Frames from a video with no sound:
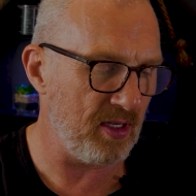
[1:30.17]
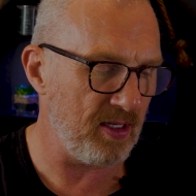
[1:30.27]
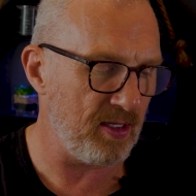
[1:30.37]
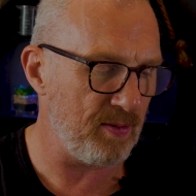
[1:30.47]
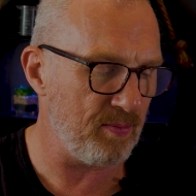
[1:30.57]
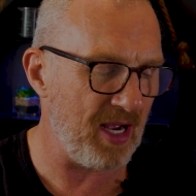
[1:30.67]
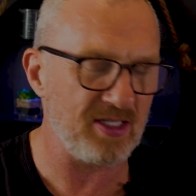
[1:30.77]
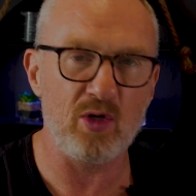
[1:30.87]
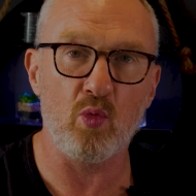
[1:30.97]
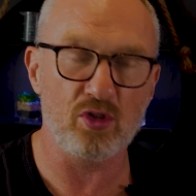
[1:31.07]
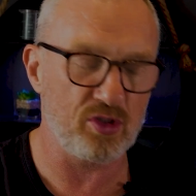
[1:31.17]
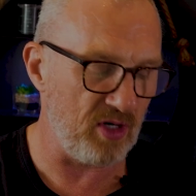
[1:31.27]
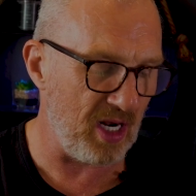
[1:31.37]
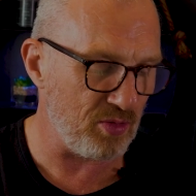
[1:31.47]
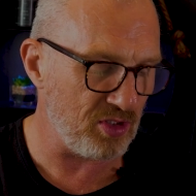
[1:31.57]
as it was
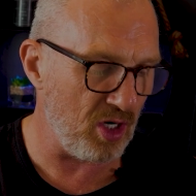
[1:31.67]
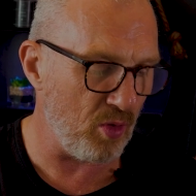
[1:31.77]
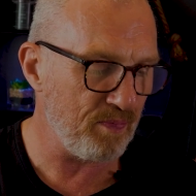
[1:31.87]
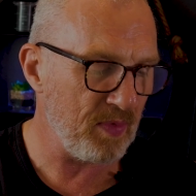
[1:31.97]
3 hours ago.